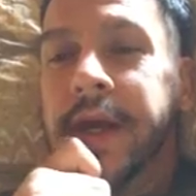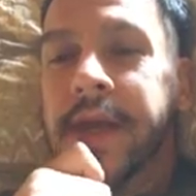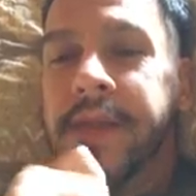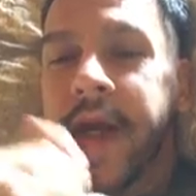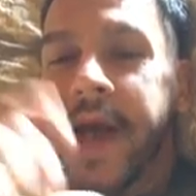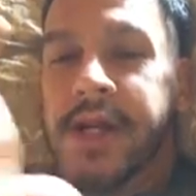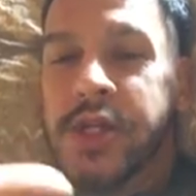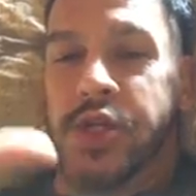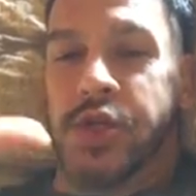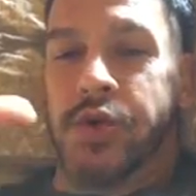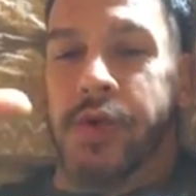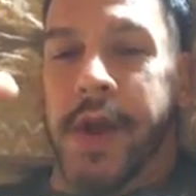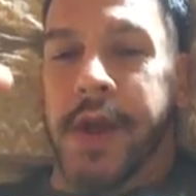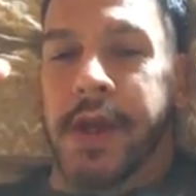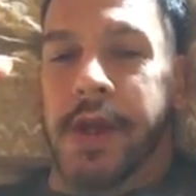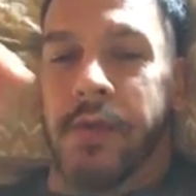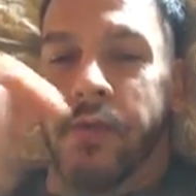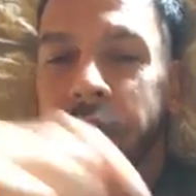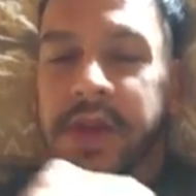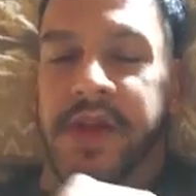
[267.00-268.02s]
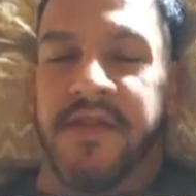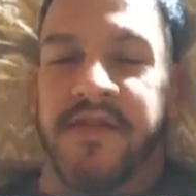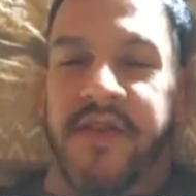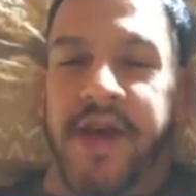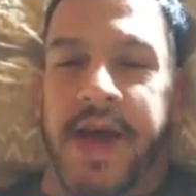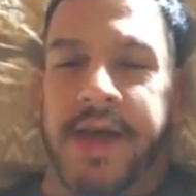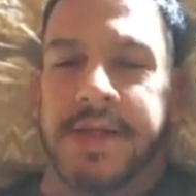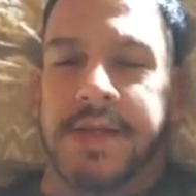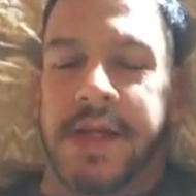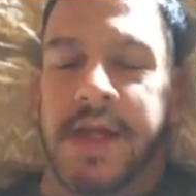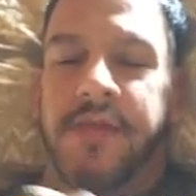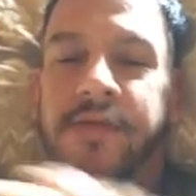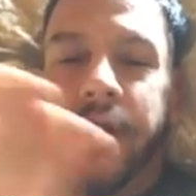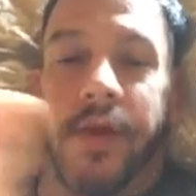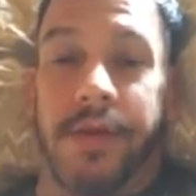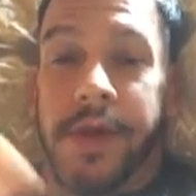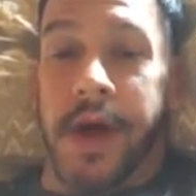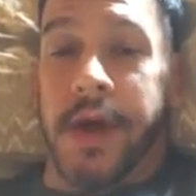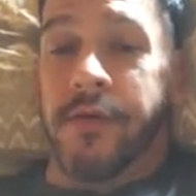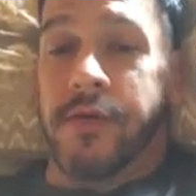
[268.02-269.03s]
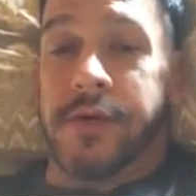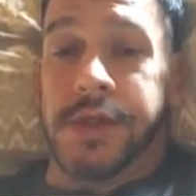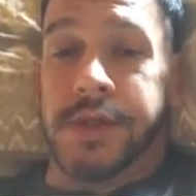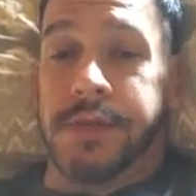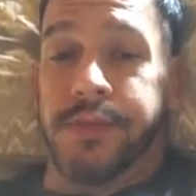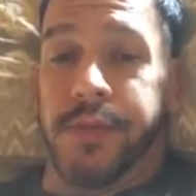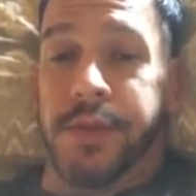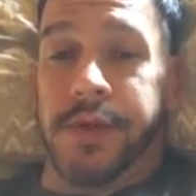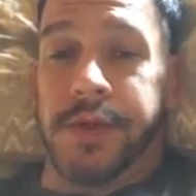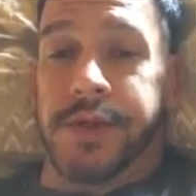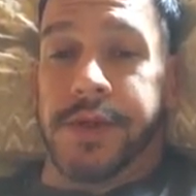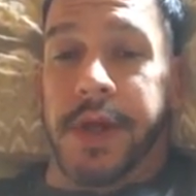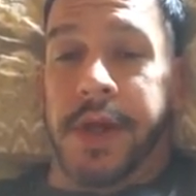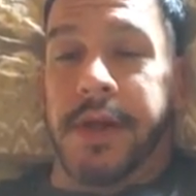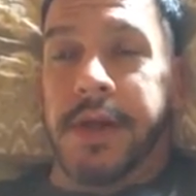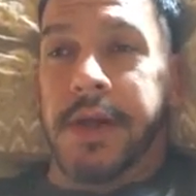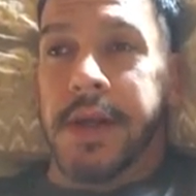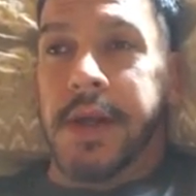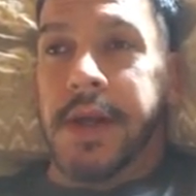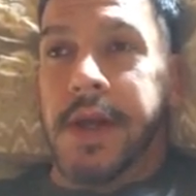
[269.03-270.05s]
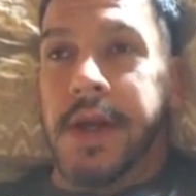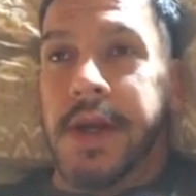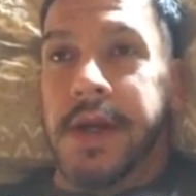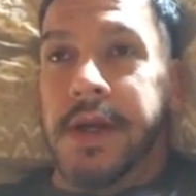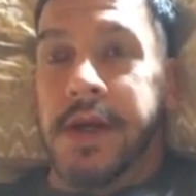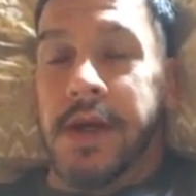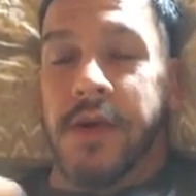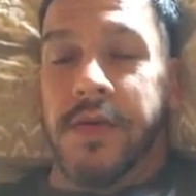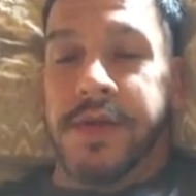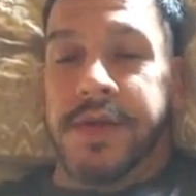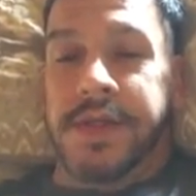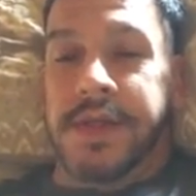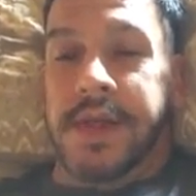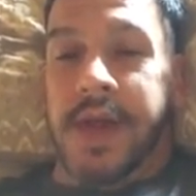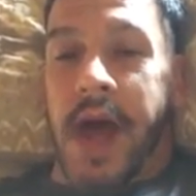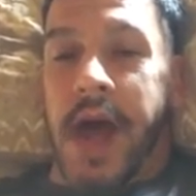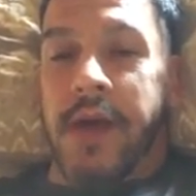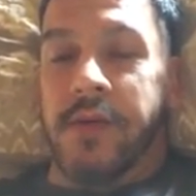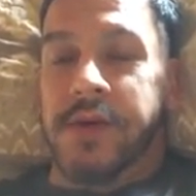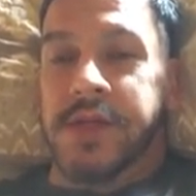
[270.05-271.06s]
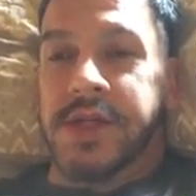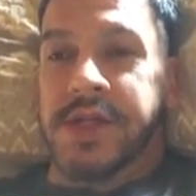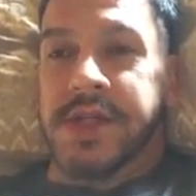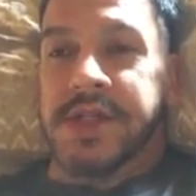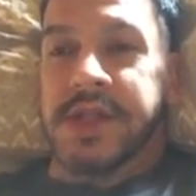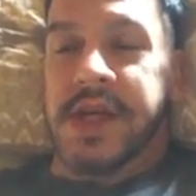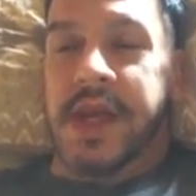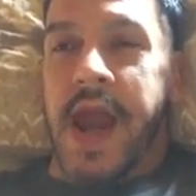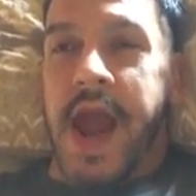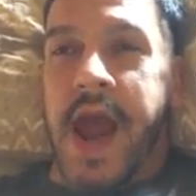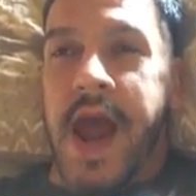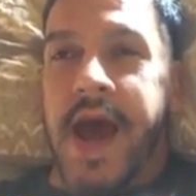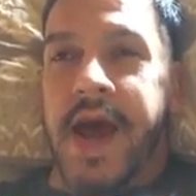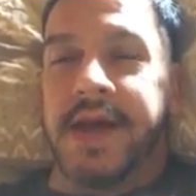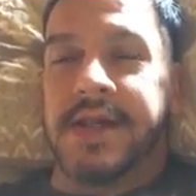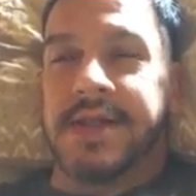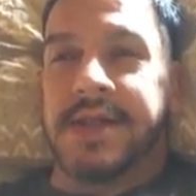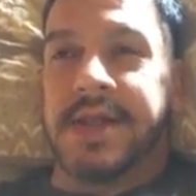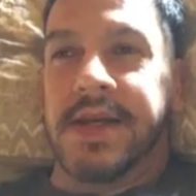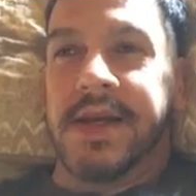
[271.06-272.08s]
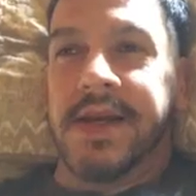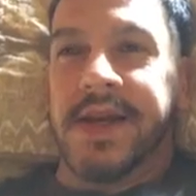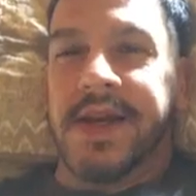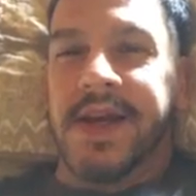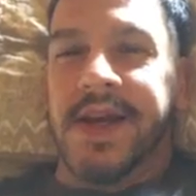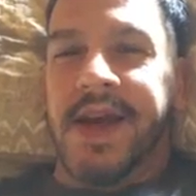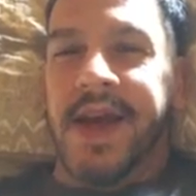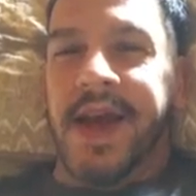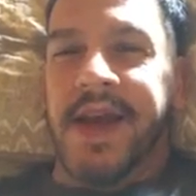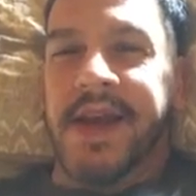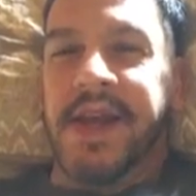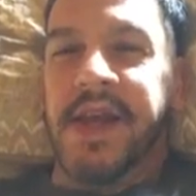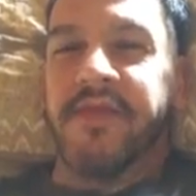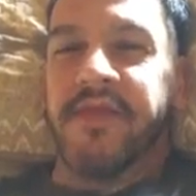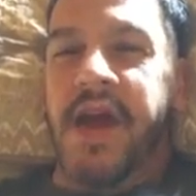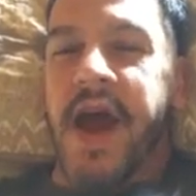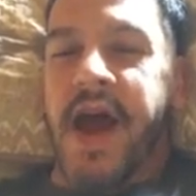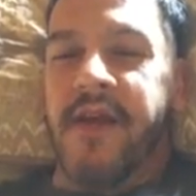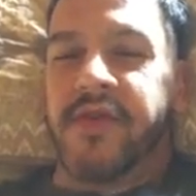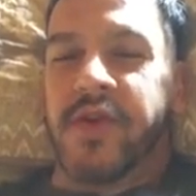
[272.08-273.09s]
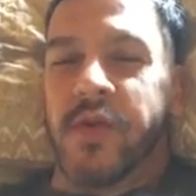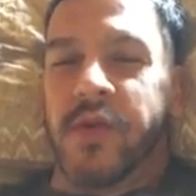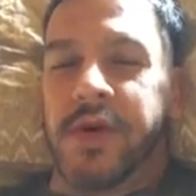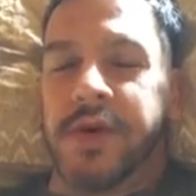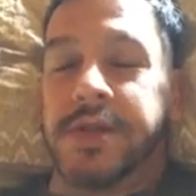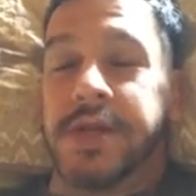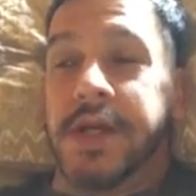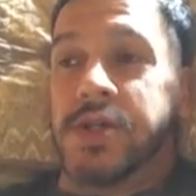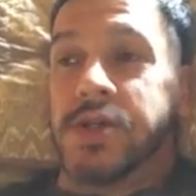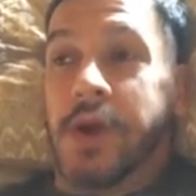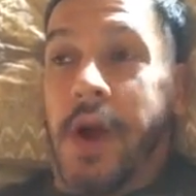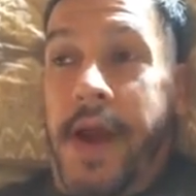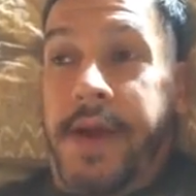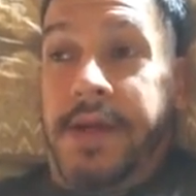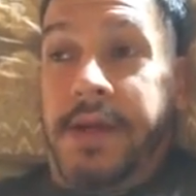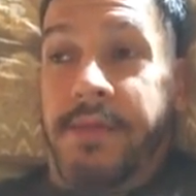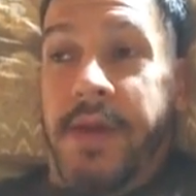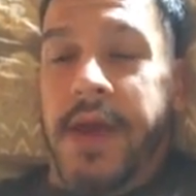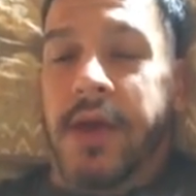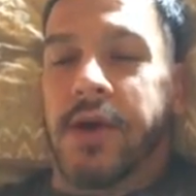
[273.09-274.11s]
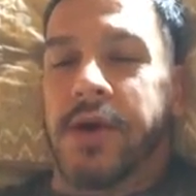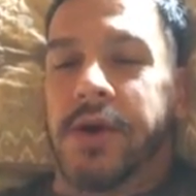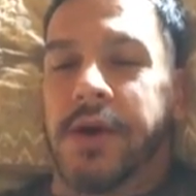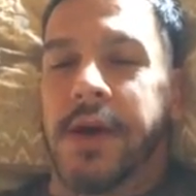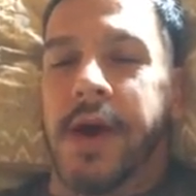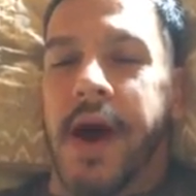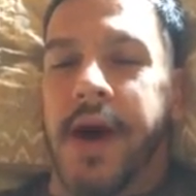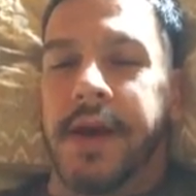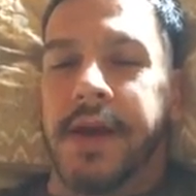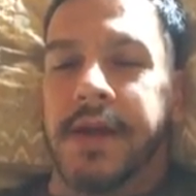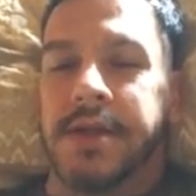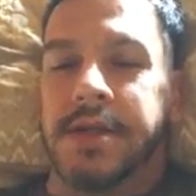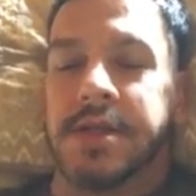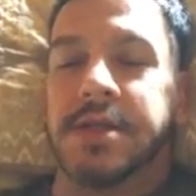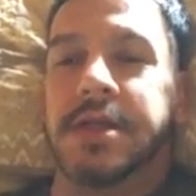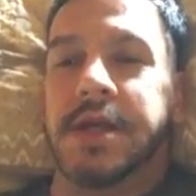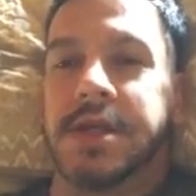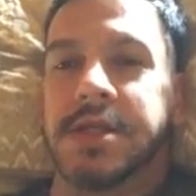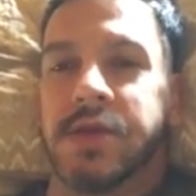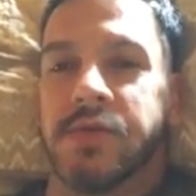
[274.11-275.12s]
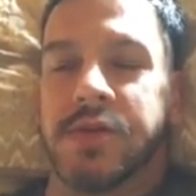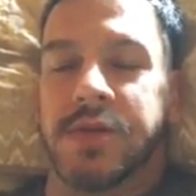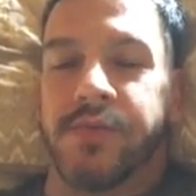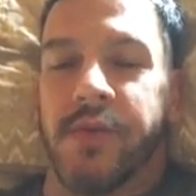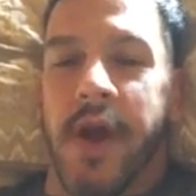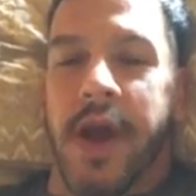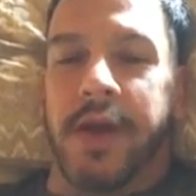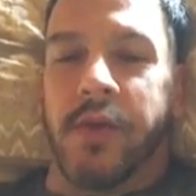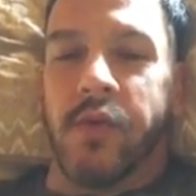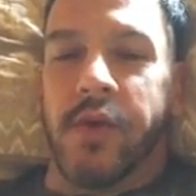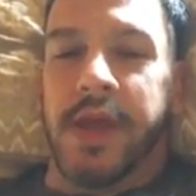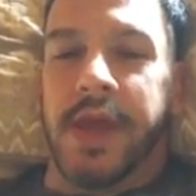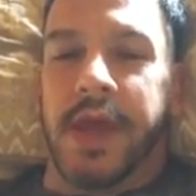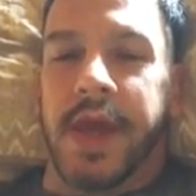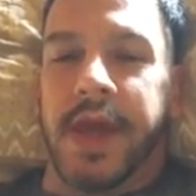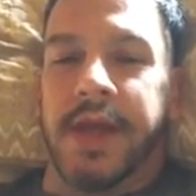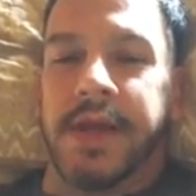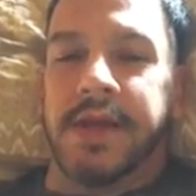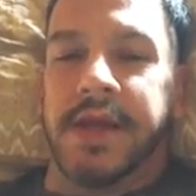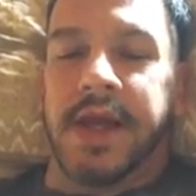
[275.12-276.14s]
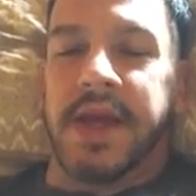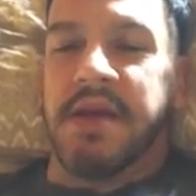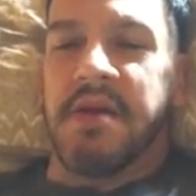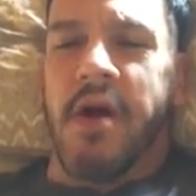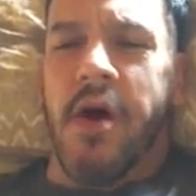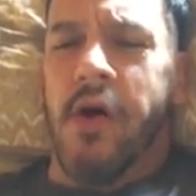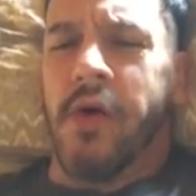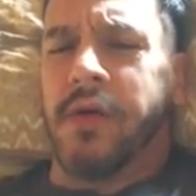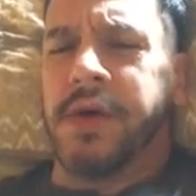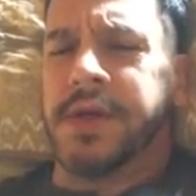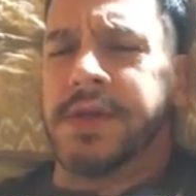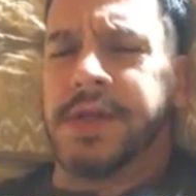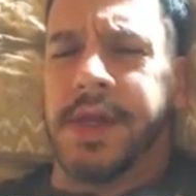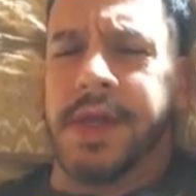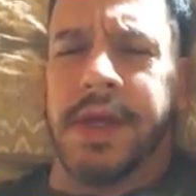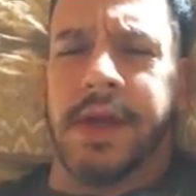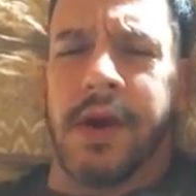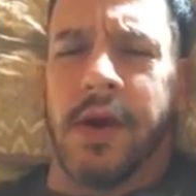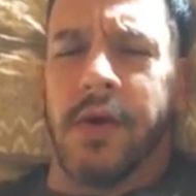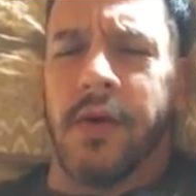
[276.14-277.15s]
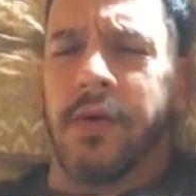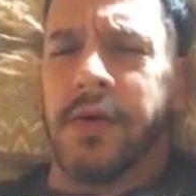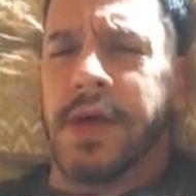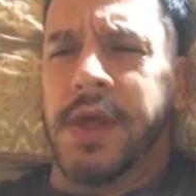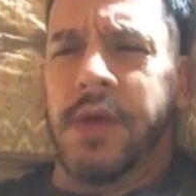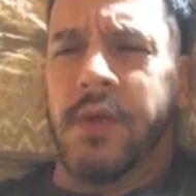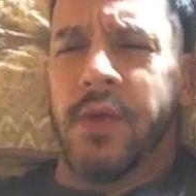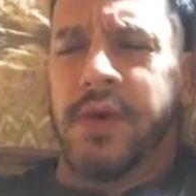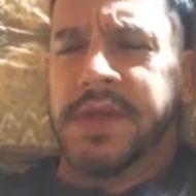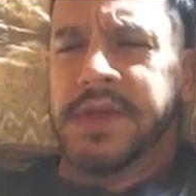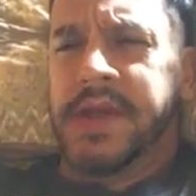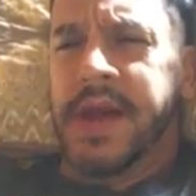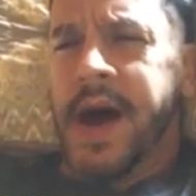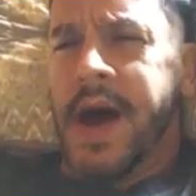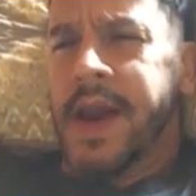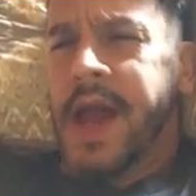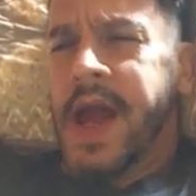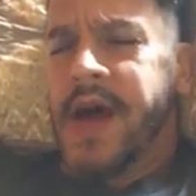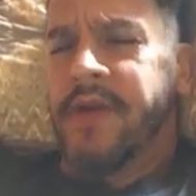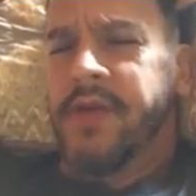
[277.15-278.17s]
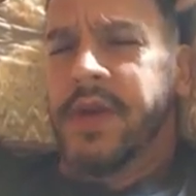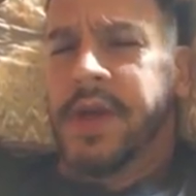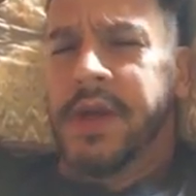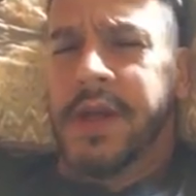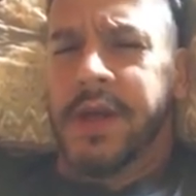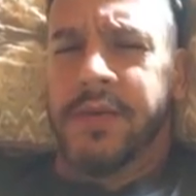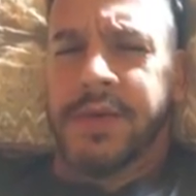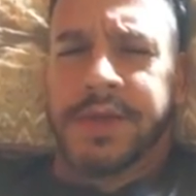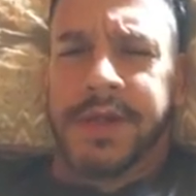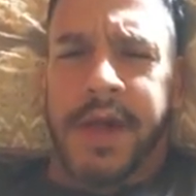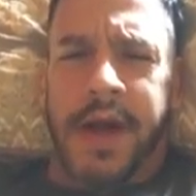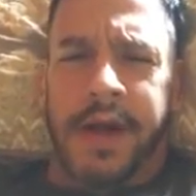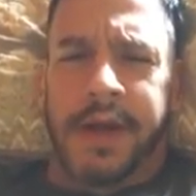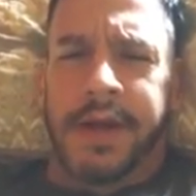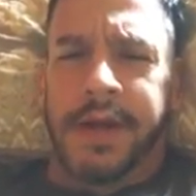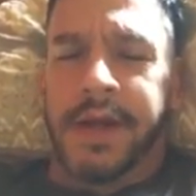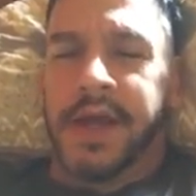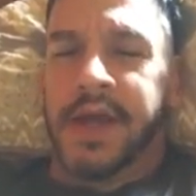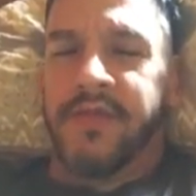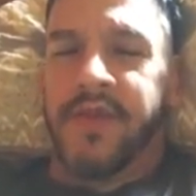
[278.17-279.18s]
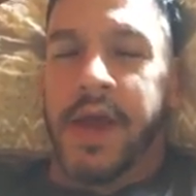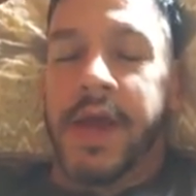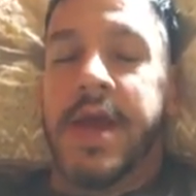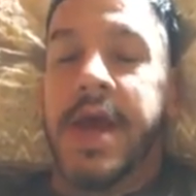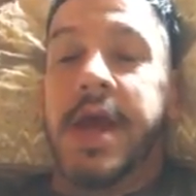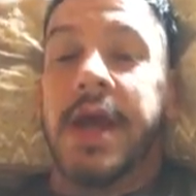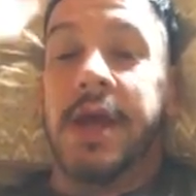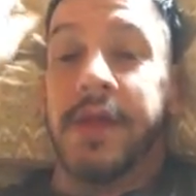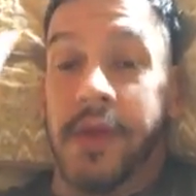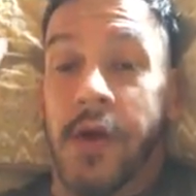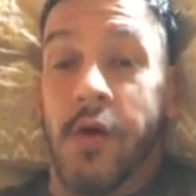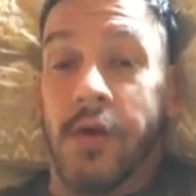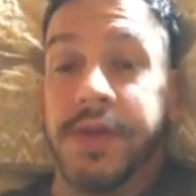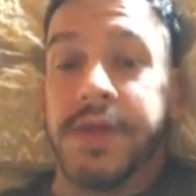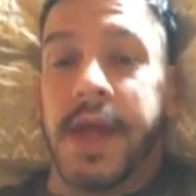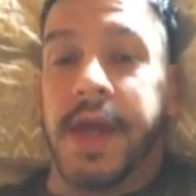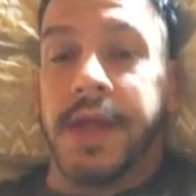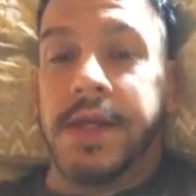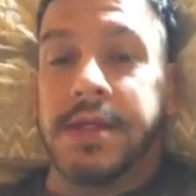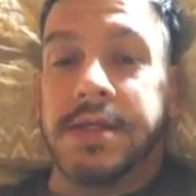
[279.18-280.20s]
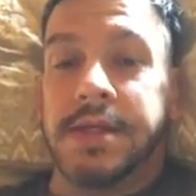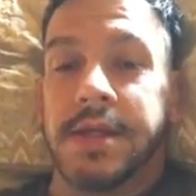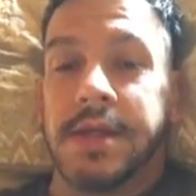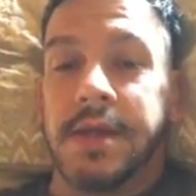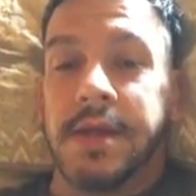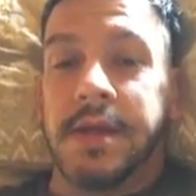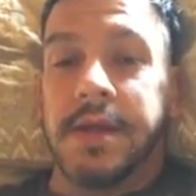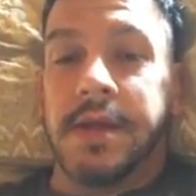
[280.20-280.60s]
And that shrank him really fast, even though a lot of it was just bullshit. This guy was just an ass. And even afterwards, I tried to make good on it just because it was Pride weekend. And oh, his ego, he was not having it. He was not going to give it. In the old days,